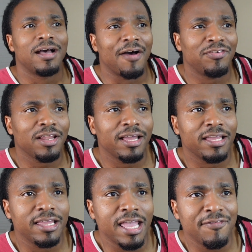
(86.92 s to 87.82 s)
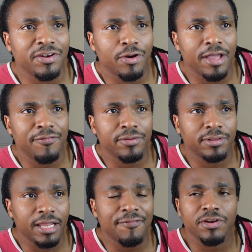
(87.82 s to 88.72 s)
I feel like even though
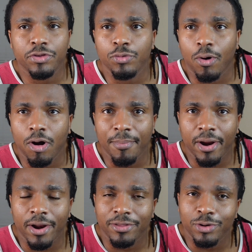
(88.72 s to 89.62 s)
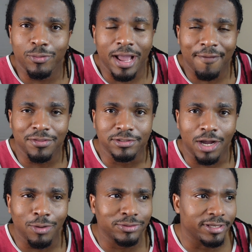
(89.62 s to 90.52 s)
even even though you are married, you don't have to
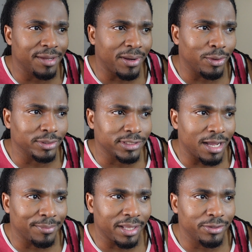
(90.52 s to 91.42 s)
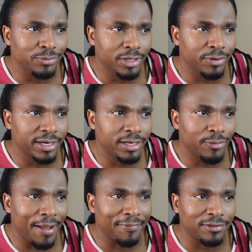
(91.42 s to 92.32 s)
talk to him all the time. Like you literally
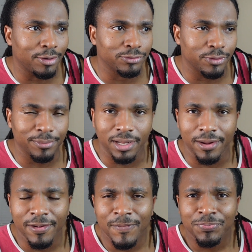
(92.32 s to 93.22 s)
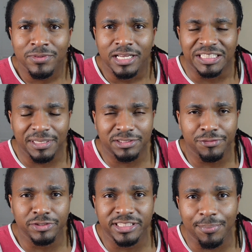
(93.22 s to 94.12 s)
don't have to talk to him. Like especially
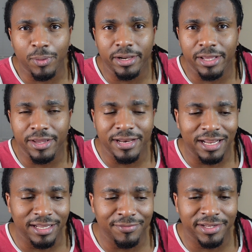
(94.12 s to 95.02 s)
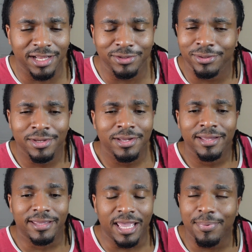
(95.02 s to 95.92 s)
if you are separated and he not living together,
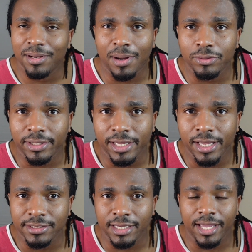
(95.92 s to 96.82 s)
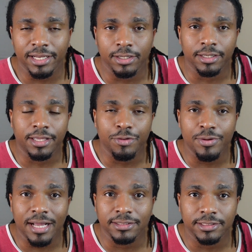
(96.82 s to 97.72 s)
keep it about the kids. Like, hey, look, can you
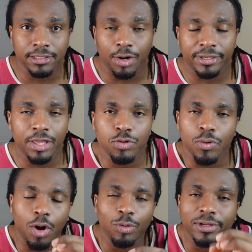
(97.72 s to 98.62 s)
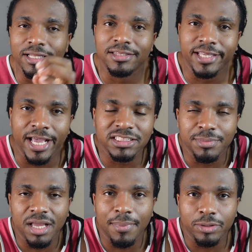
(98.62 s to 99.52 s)
not uh, can you only text
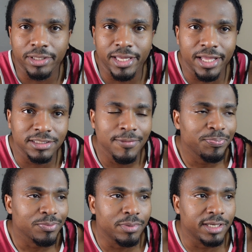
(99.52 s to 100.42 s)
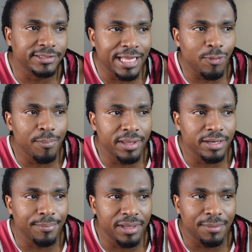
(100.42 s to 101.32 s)
me about the kids because that will
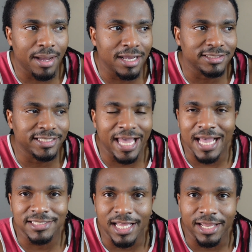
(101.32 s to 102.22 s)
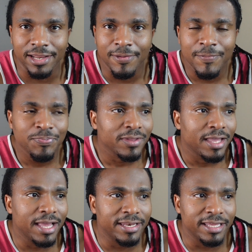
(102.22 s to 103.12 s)
min minimize the gaslighting
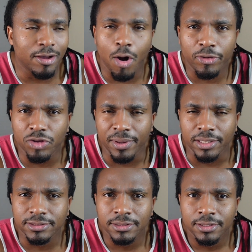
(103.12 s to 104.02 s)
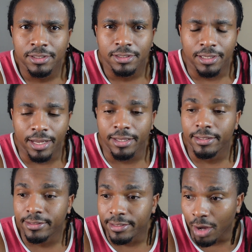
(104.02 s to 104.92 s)
and the arguments. Like
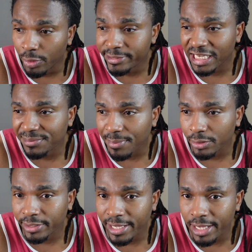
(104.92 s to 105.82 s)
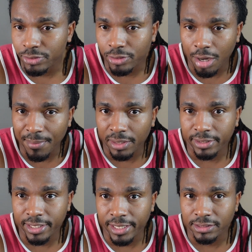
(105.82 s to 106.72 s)
only text me about the kids or call me about
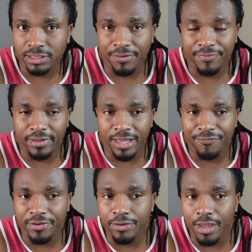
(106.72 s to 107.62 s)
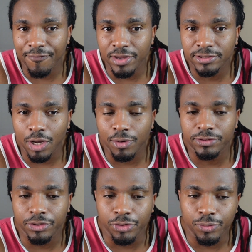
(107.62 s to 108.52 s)
the kids. If if he if he's talking
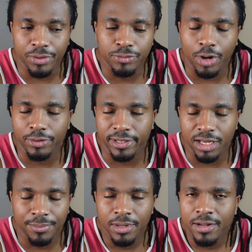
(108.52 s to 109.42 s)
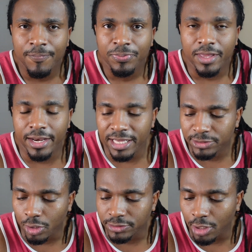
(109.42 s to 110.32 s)
to you and you talking to him and he
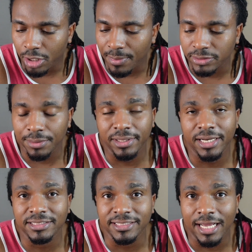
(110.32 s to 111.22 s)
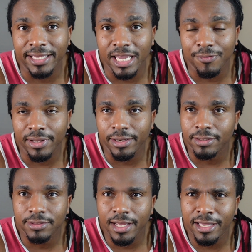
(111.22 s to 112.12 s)
starts talking about something that is not kid related,
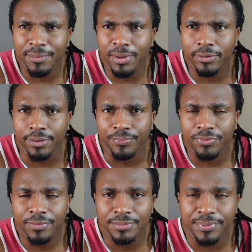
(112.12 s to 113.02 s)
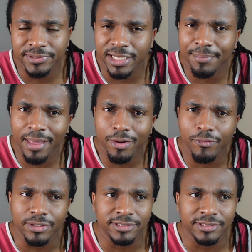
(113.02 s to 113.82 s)
hang up on him. Set boundary.